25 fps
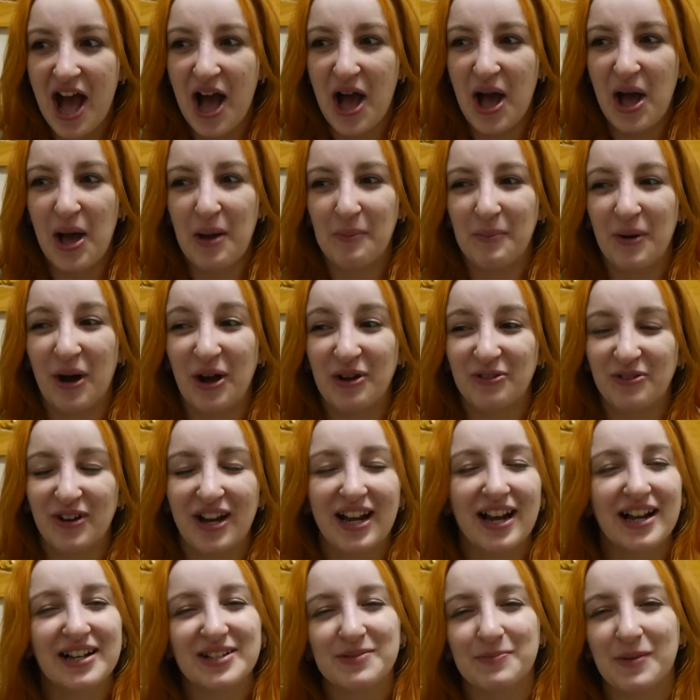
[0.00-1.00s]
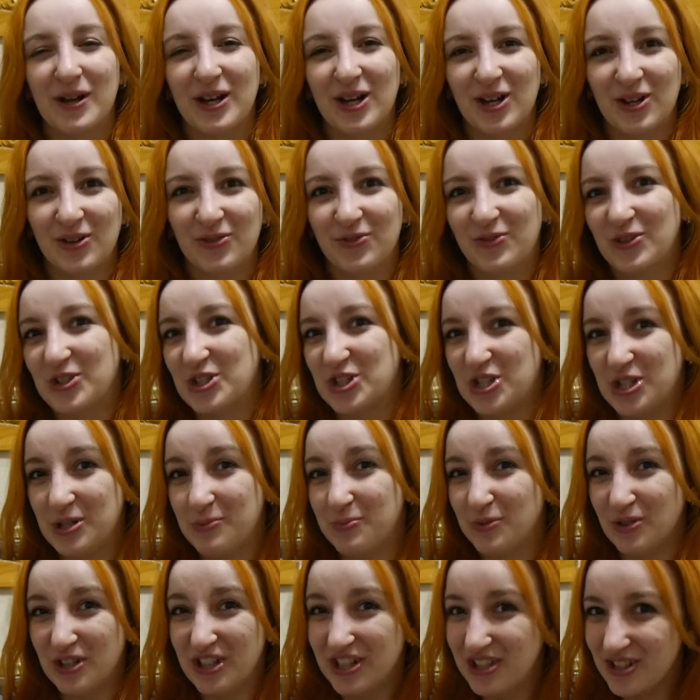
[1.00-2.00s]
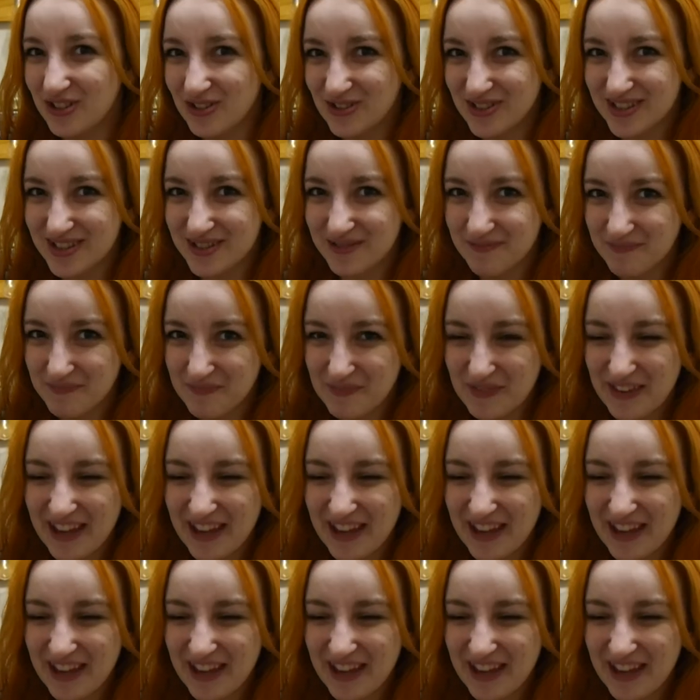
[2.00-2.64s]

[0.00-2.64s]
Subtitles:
I realized my love for Shiba Inus.